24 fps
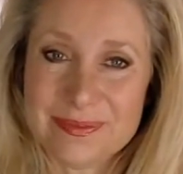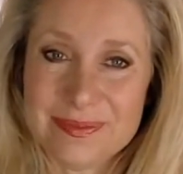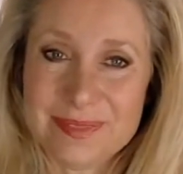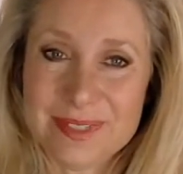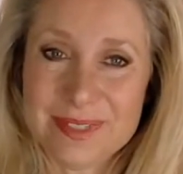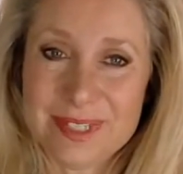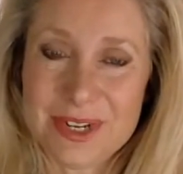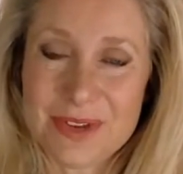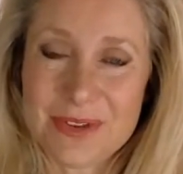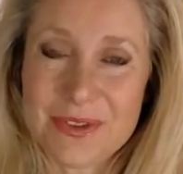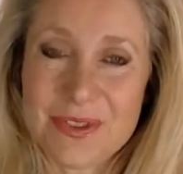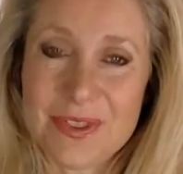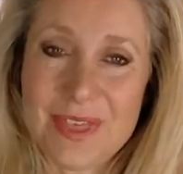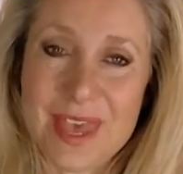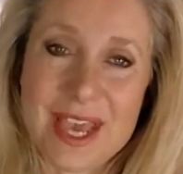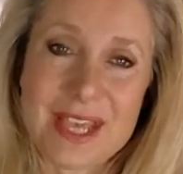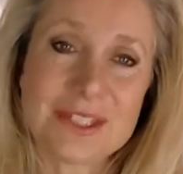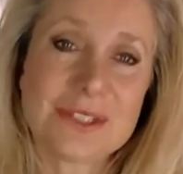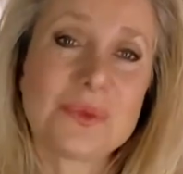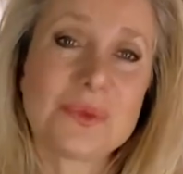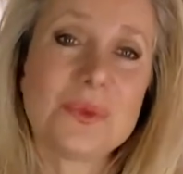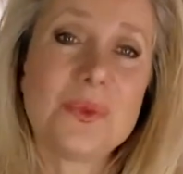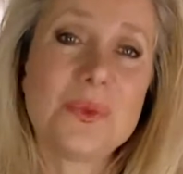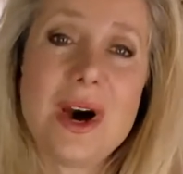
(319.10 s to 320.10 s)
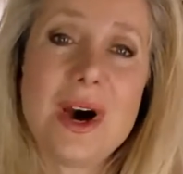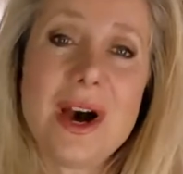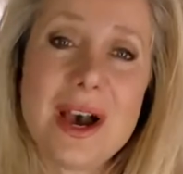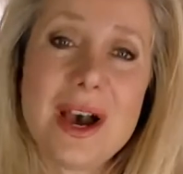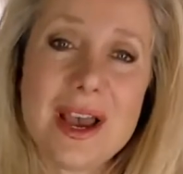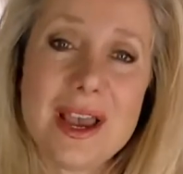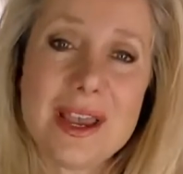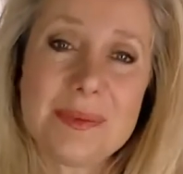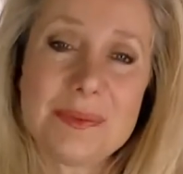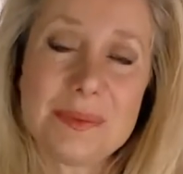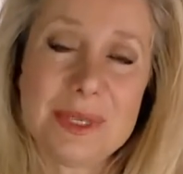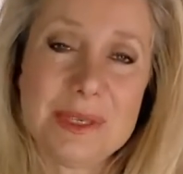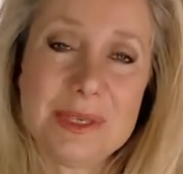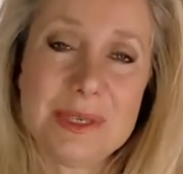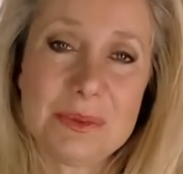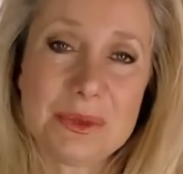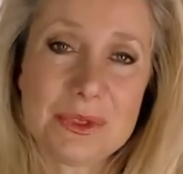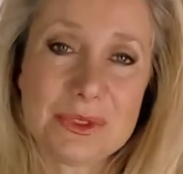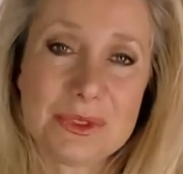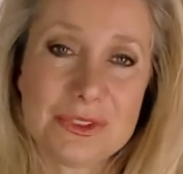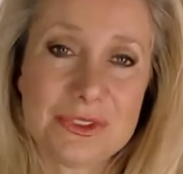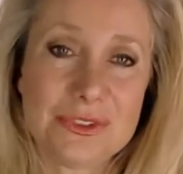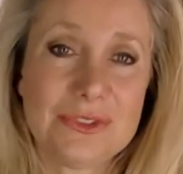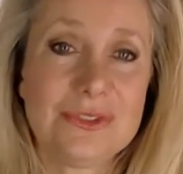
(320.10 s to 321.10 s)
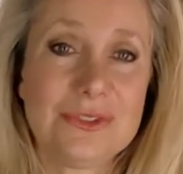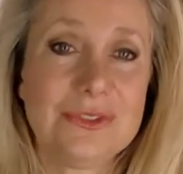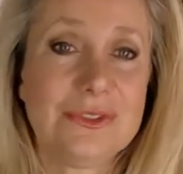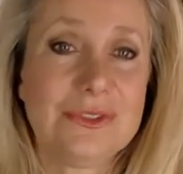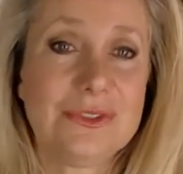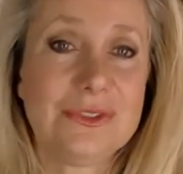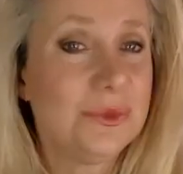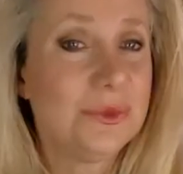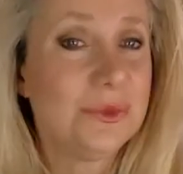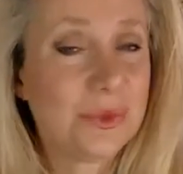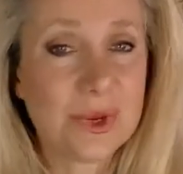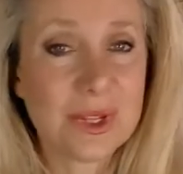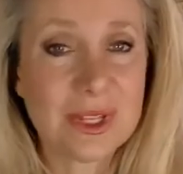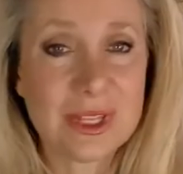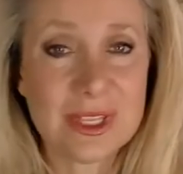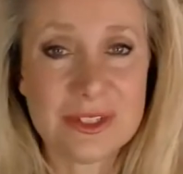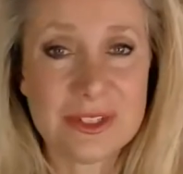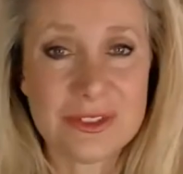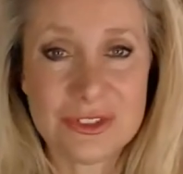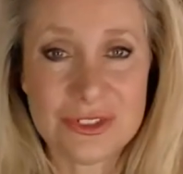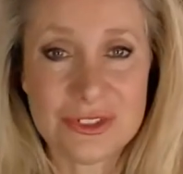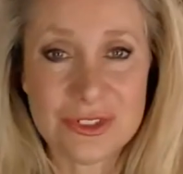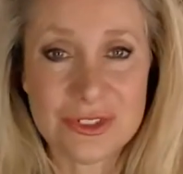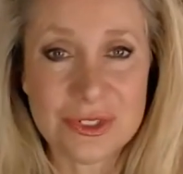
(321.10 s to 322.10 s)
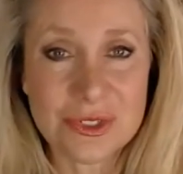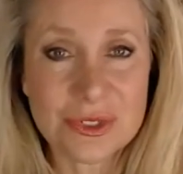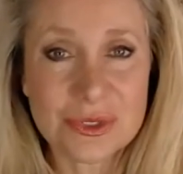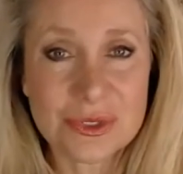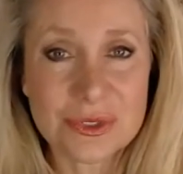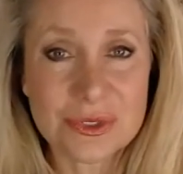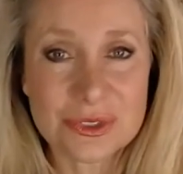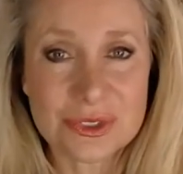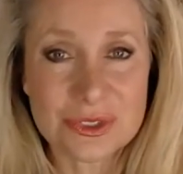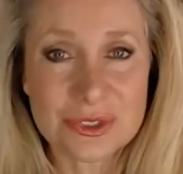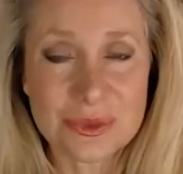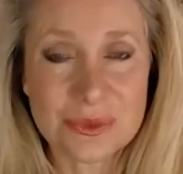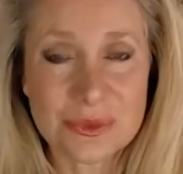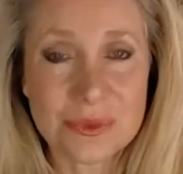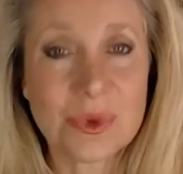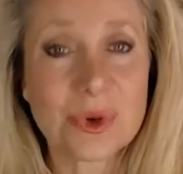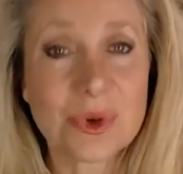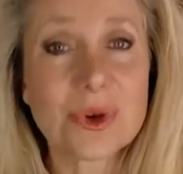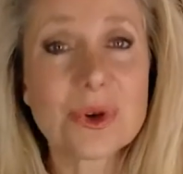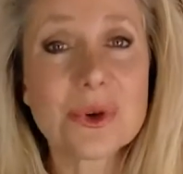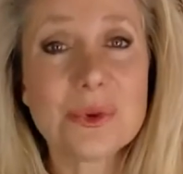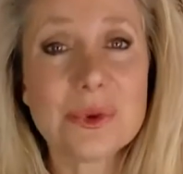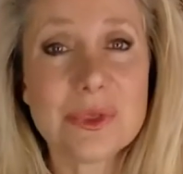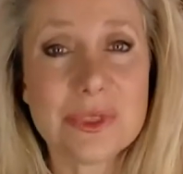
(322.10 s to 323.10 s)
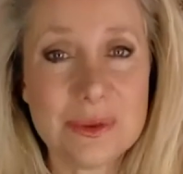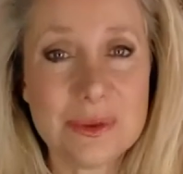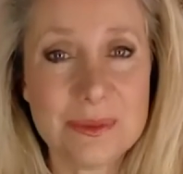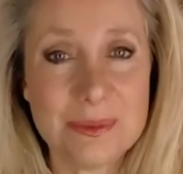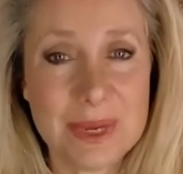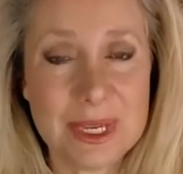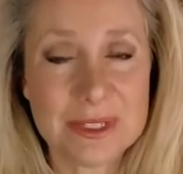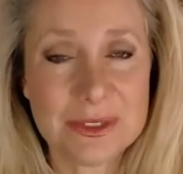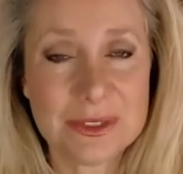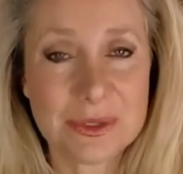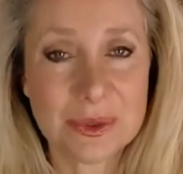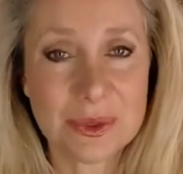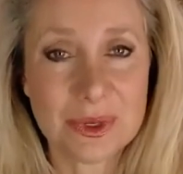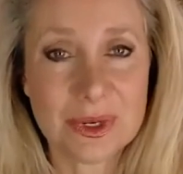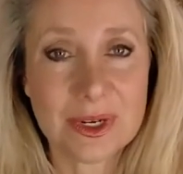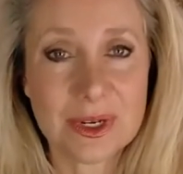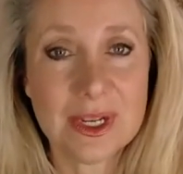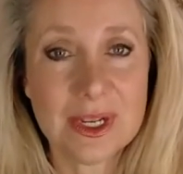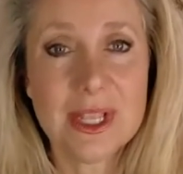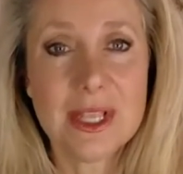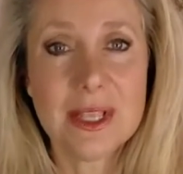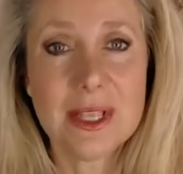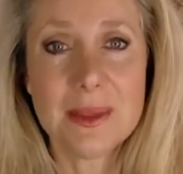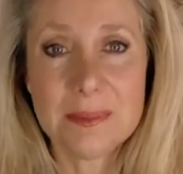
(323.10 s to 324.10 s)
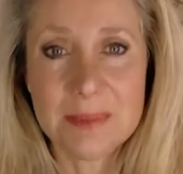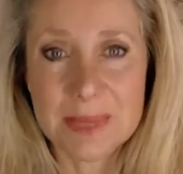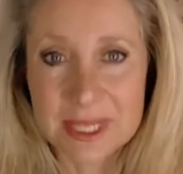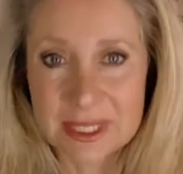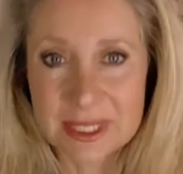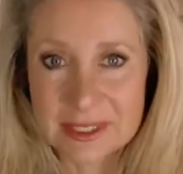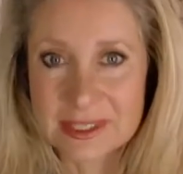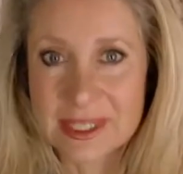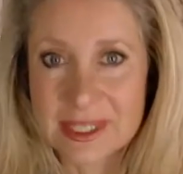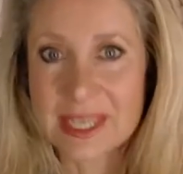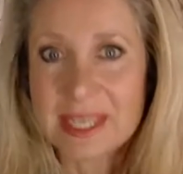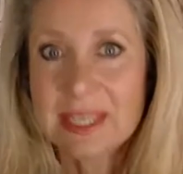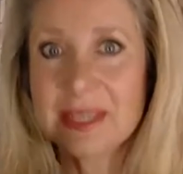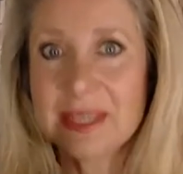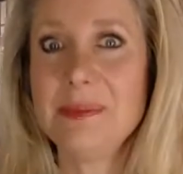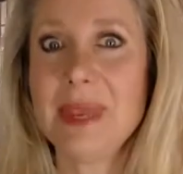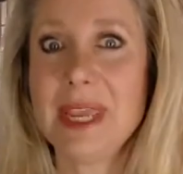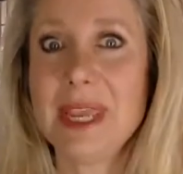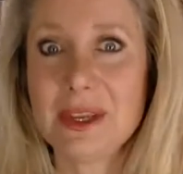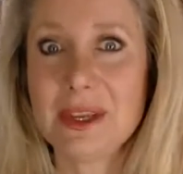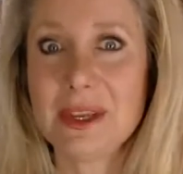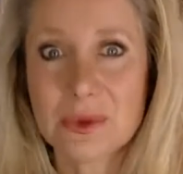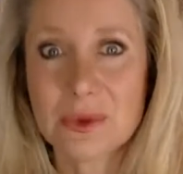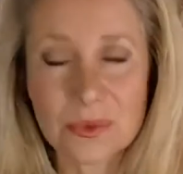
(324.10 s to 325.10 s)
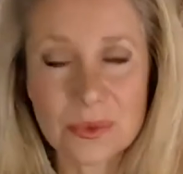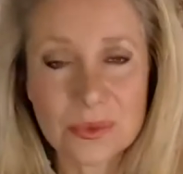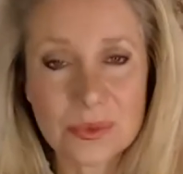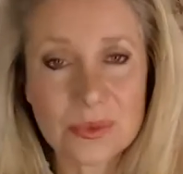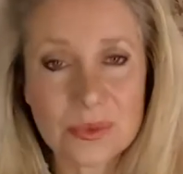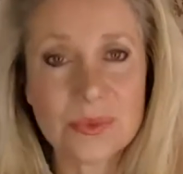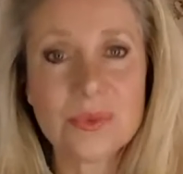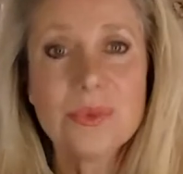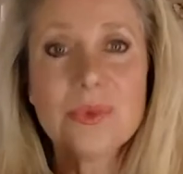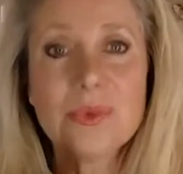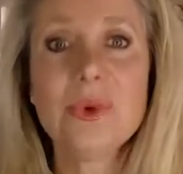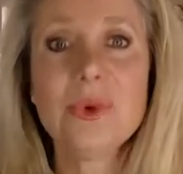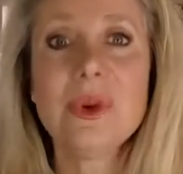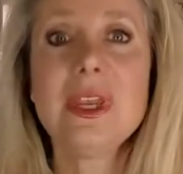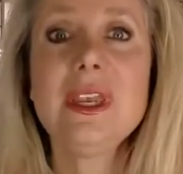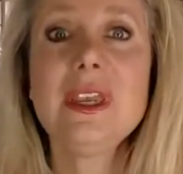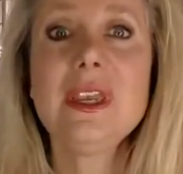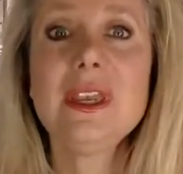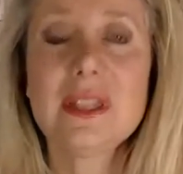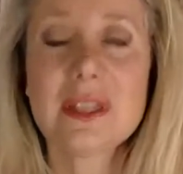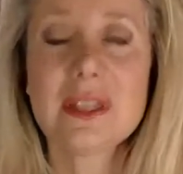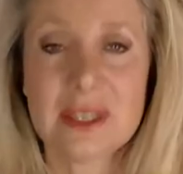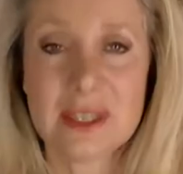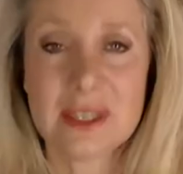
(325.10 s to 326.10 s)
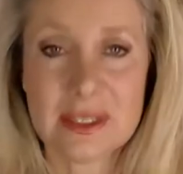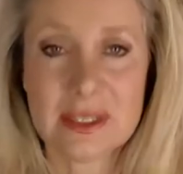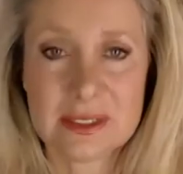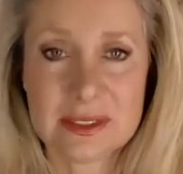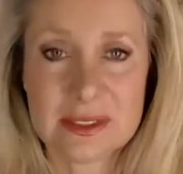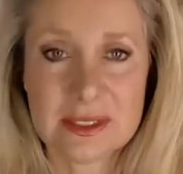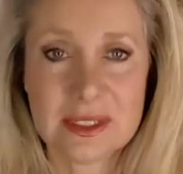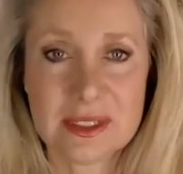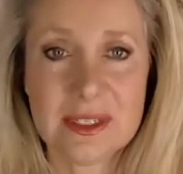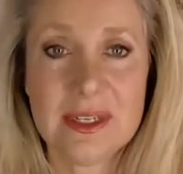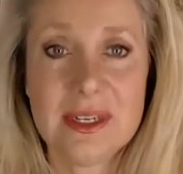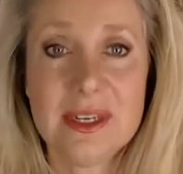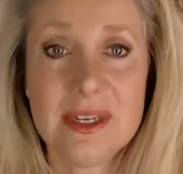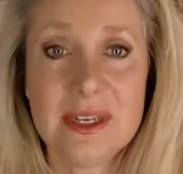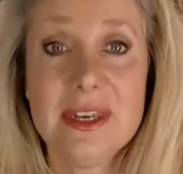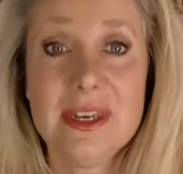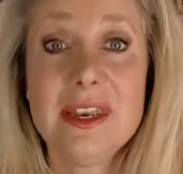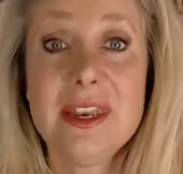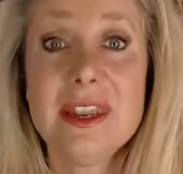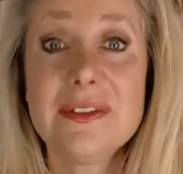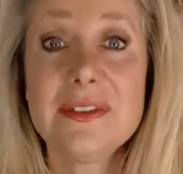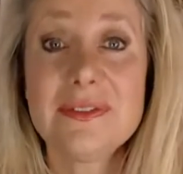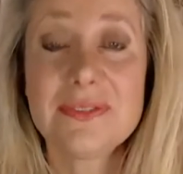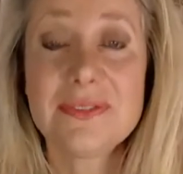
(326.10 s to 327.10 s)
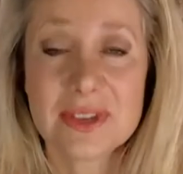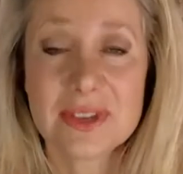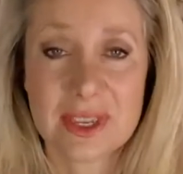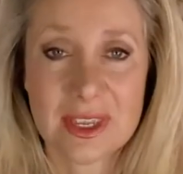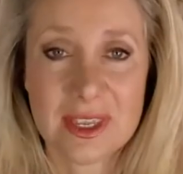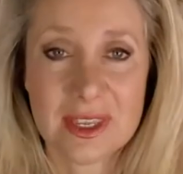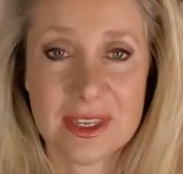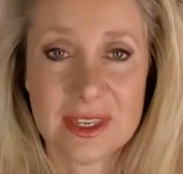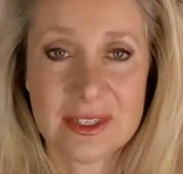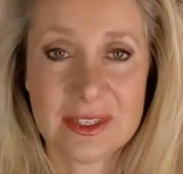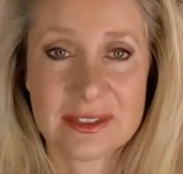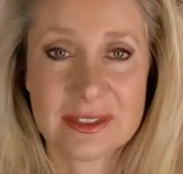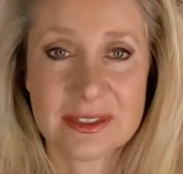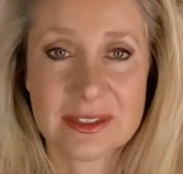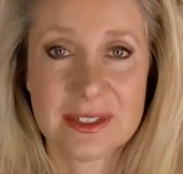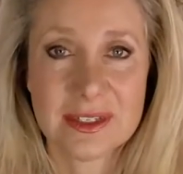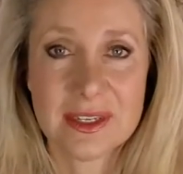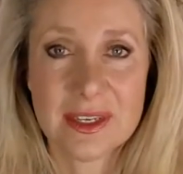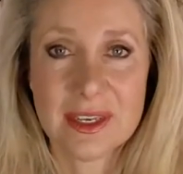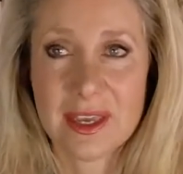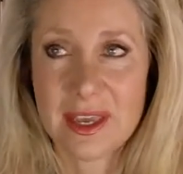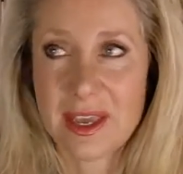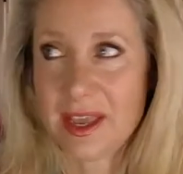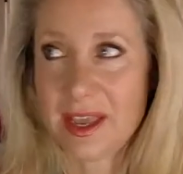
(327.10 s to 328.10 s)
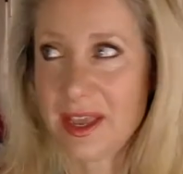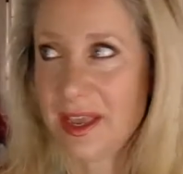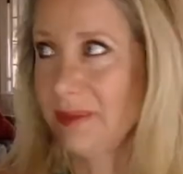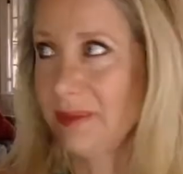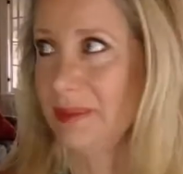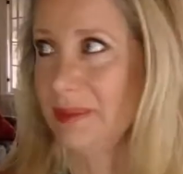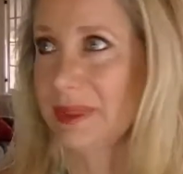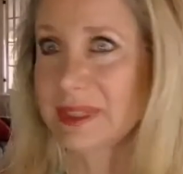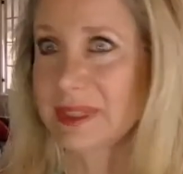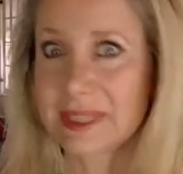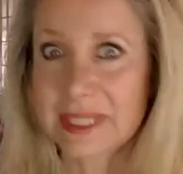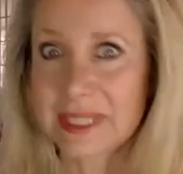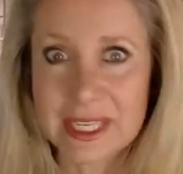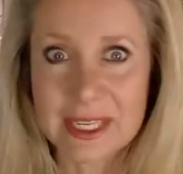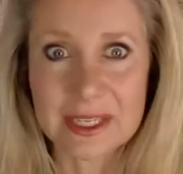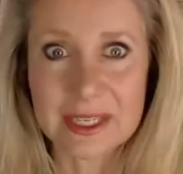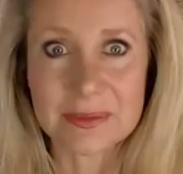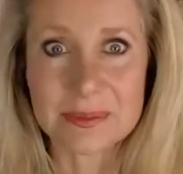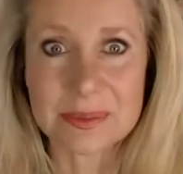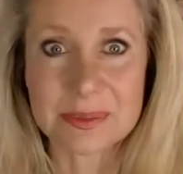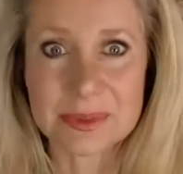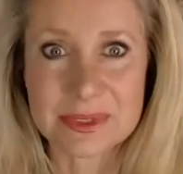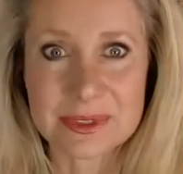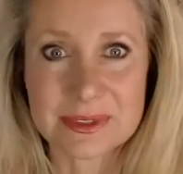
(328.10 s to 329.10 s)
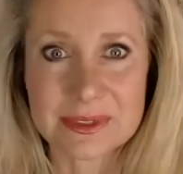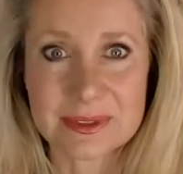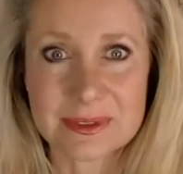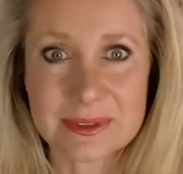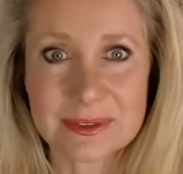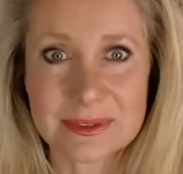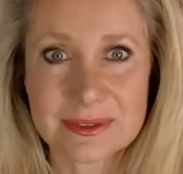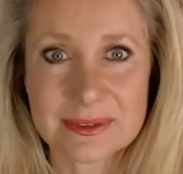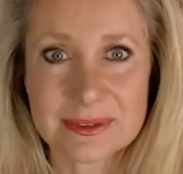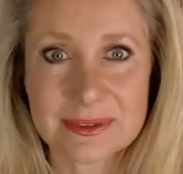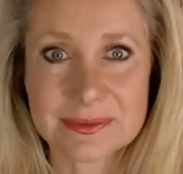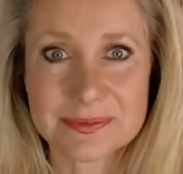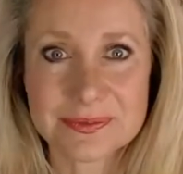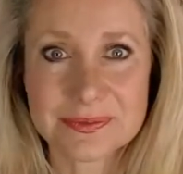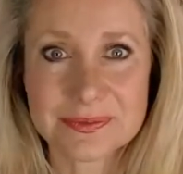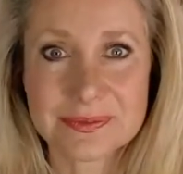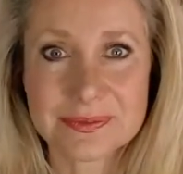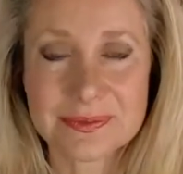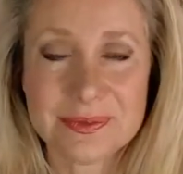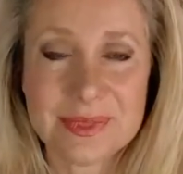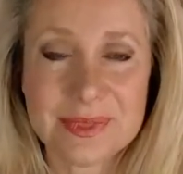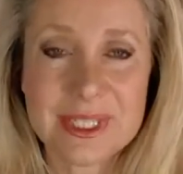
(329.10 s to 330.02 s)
you know, that's why people really choose to work with a mentor because they can make really significant um, leaps mm-hmm.